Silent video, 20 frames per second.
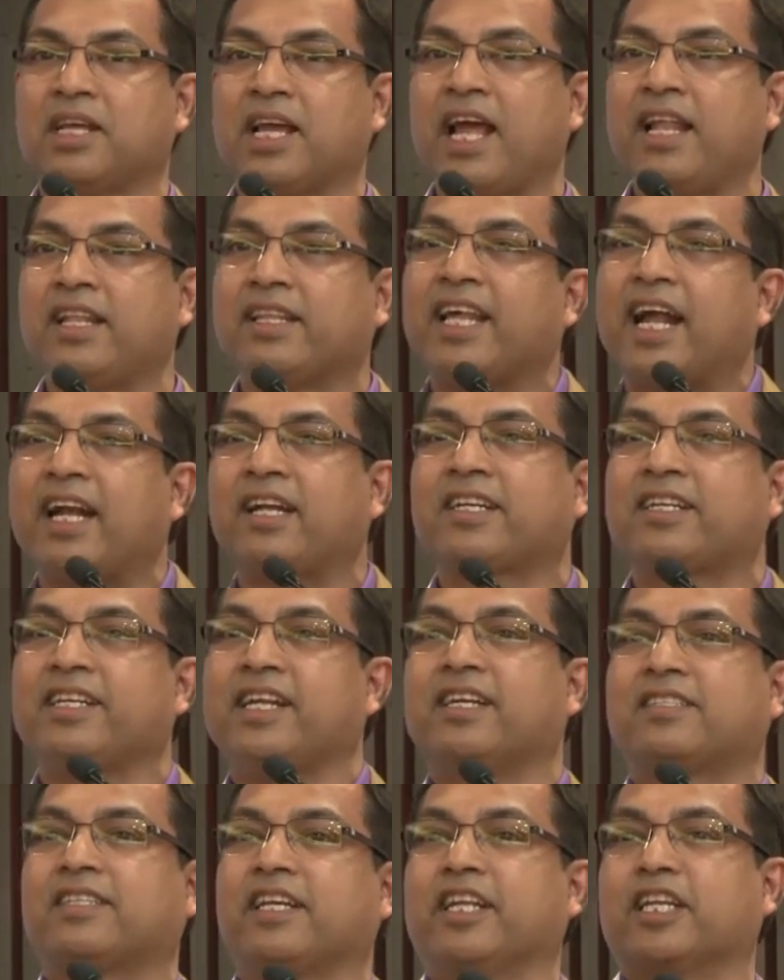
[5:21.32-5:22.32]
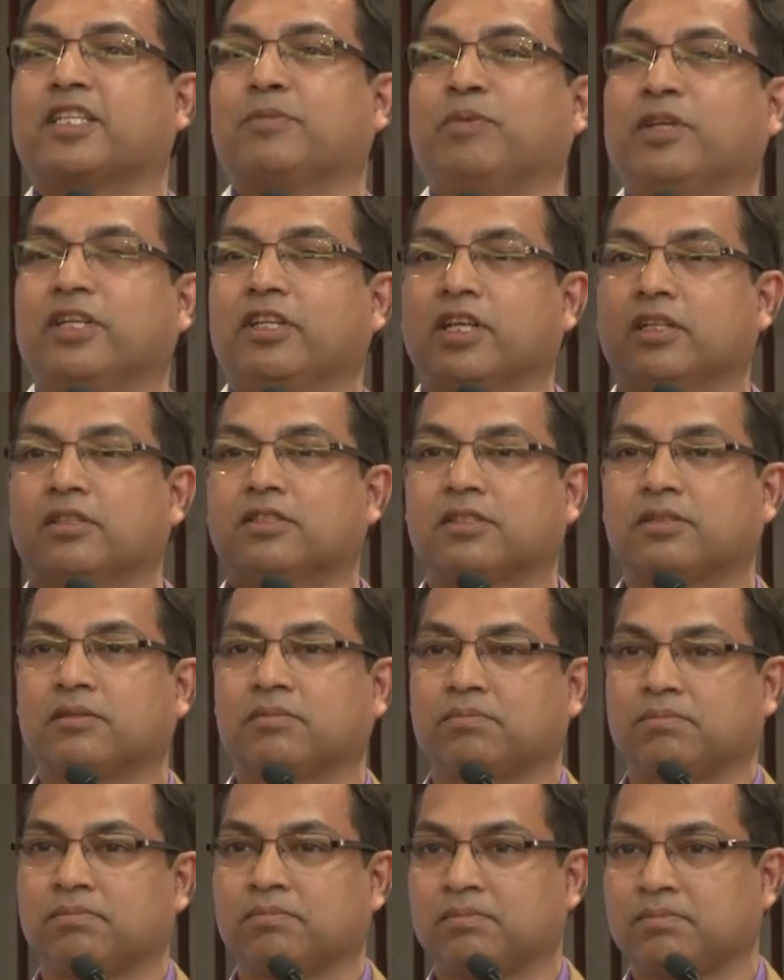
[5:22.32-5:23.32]
And that creates an experience.
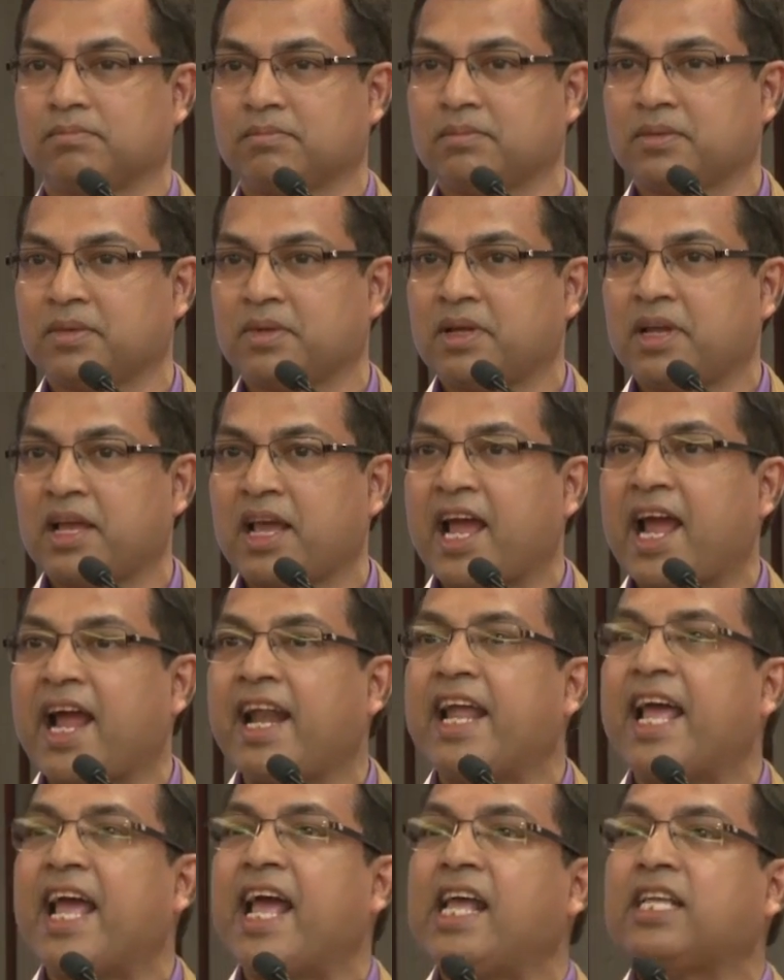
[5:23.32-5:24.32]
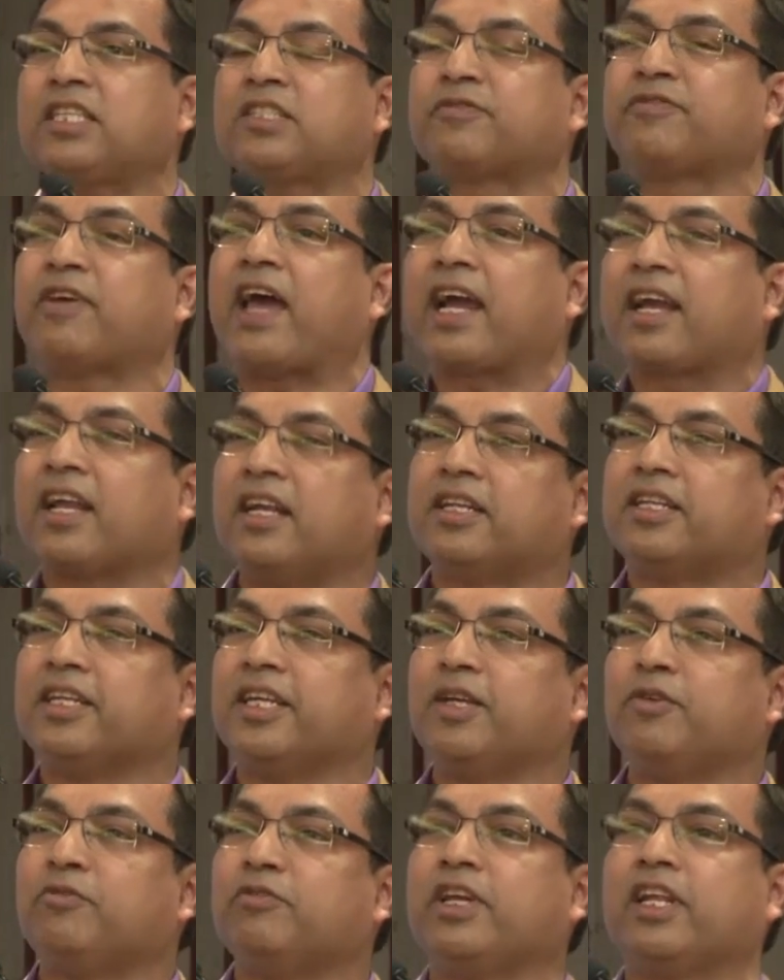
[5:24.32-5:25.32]
And as
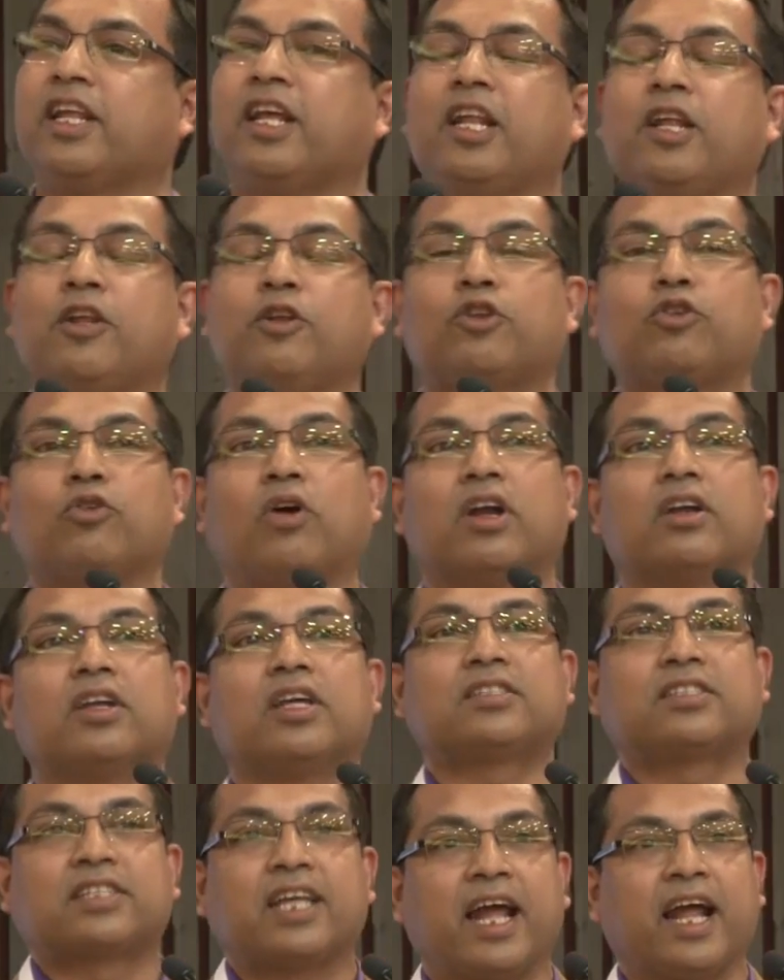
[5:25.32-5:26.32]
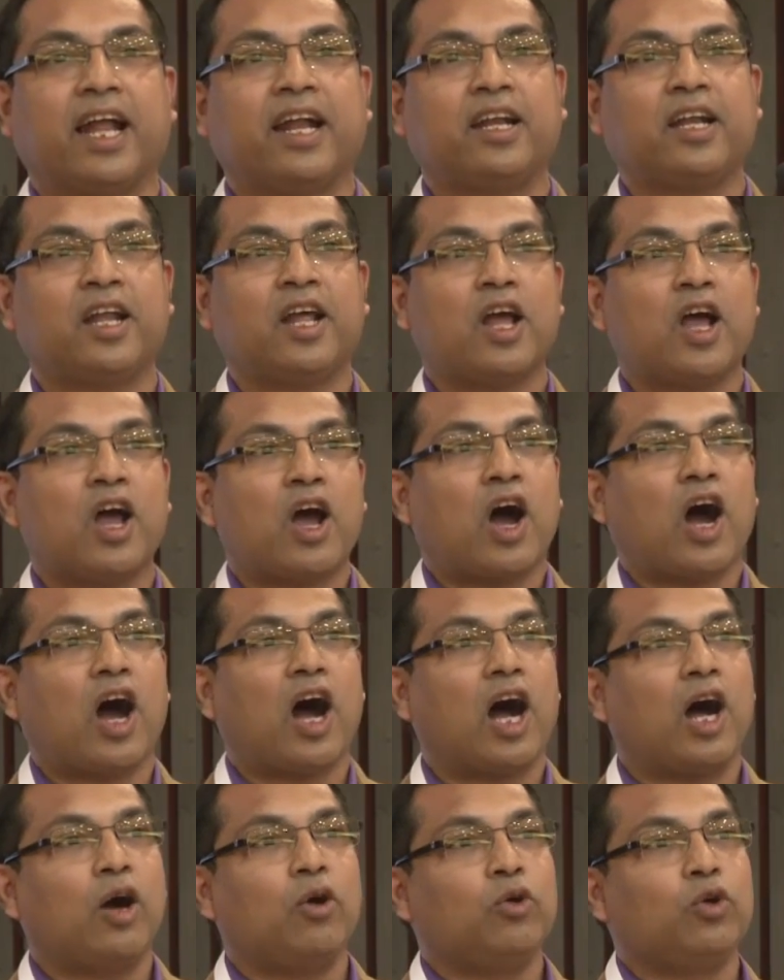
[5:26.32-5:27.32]
faculty, we need to understand
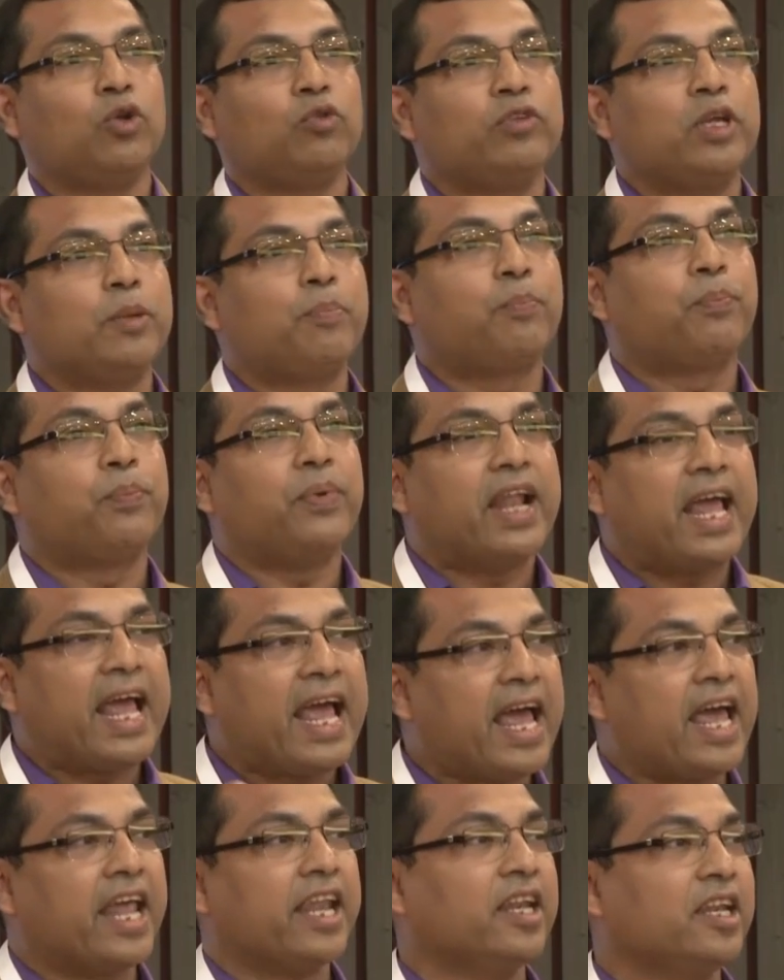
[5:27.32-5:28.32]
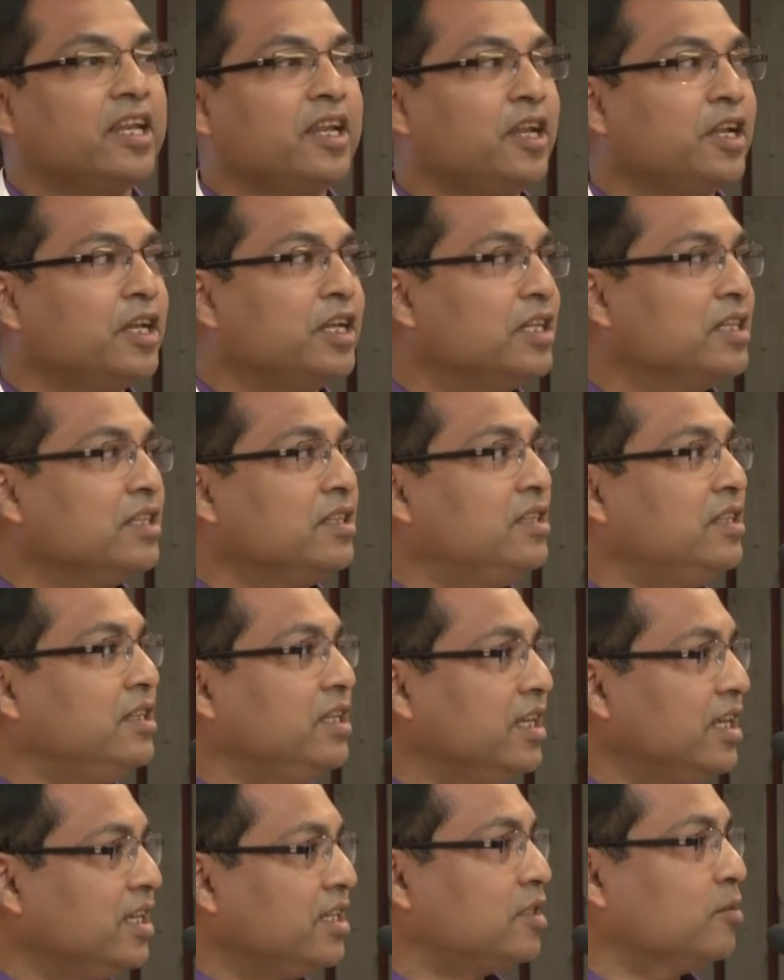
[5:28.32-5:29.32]
how do we plan
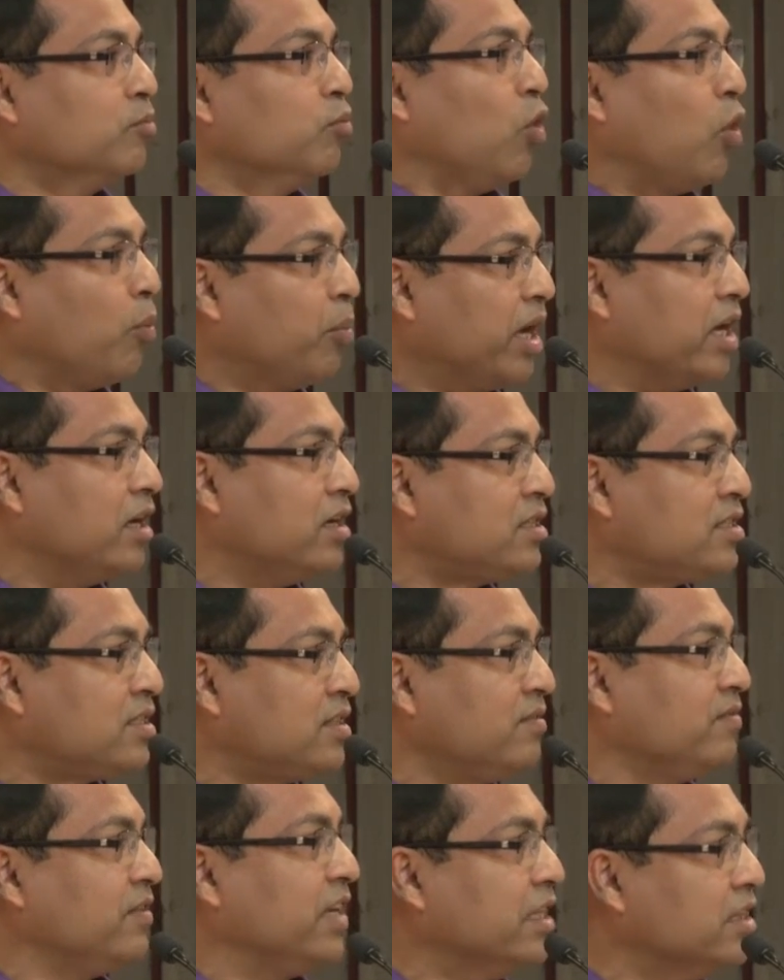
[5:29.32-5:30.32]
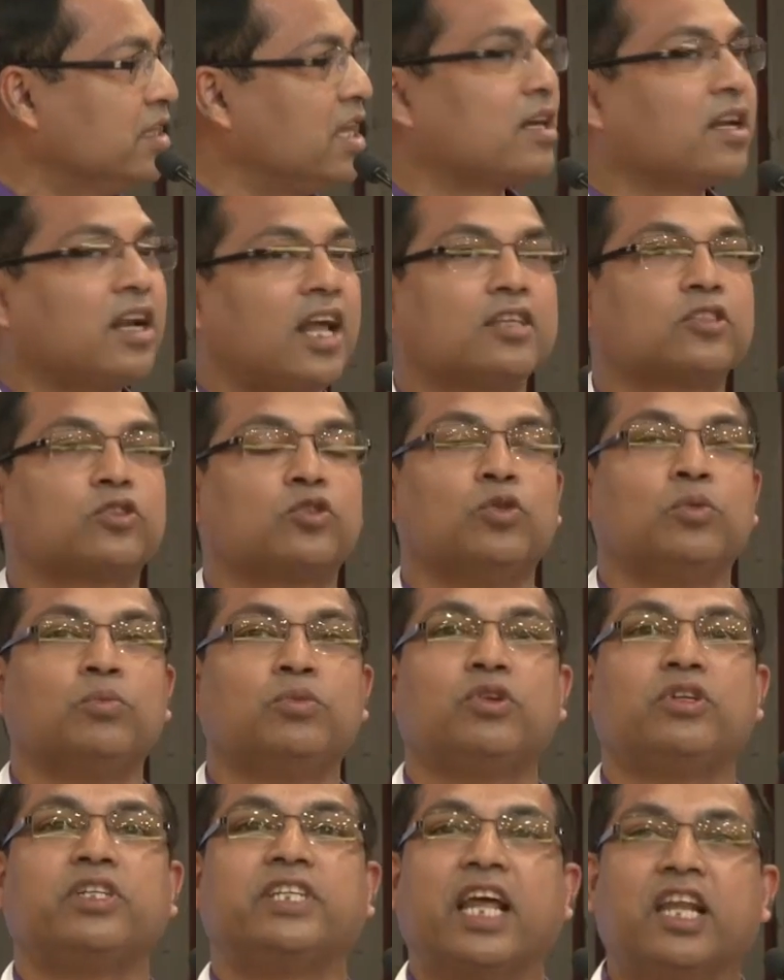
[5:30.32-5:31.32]
these moments in the
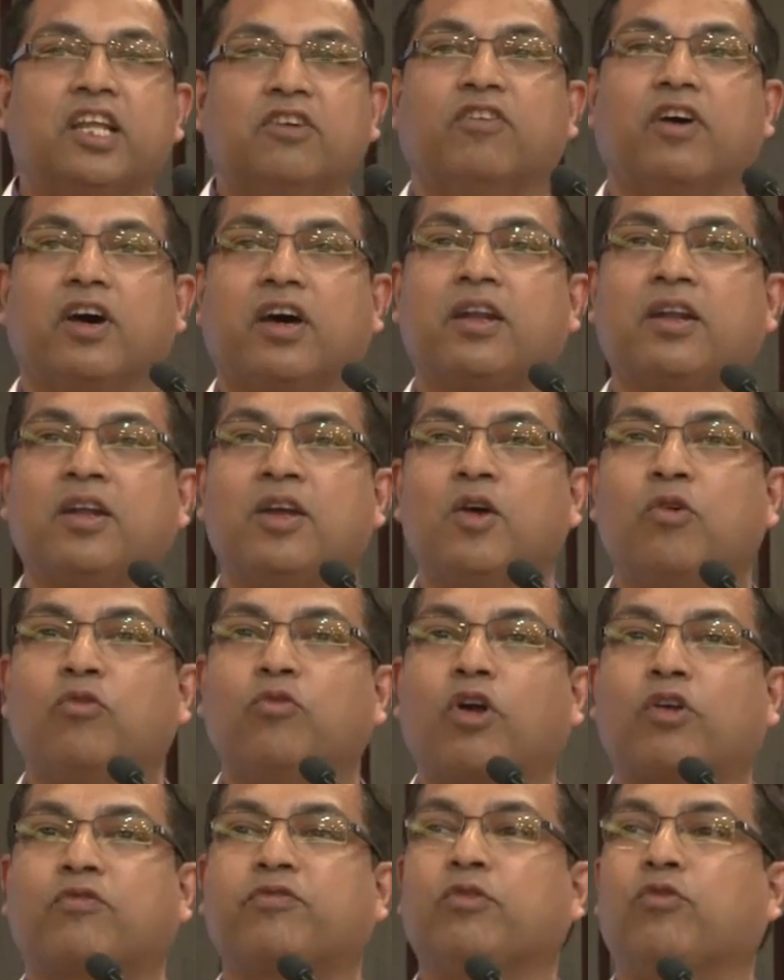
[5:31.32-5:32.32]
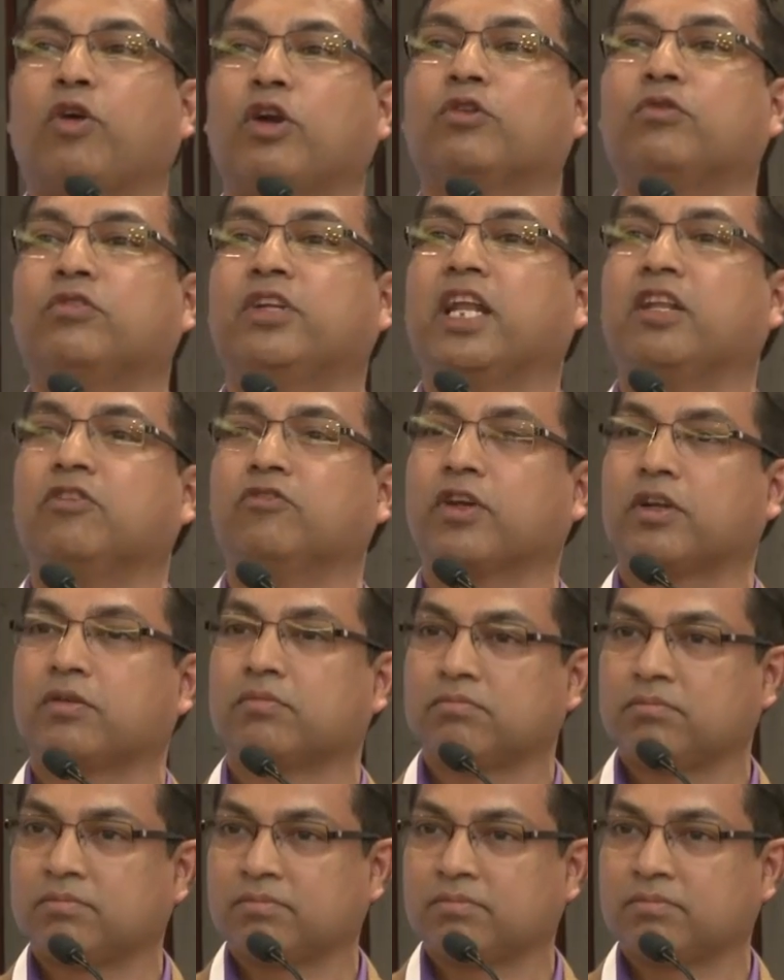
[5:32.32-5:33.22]
classroom to deliver what we want to deliver.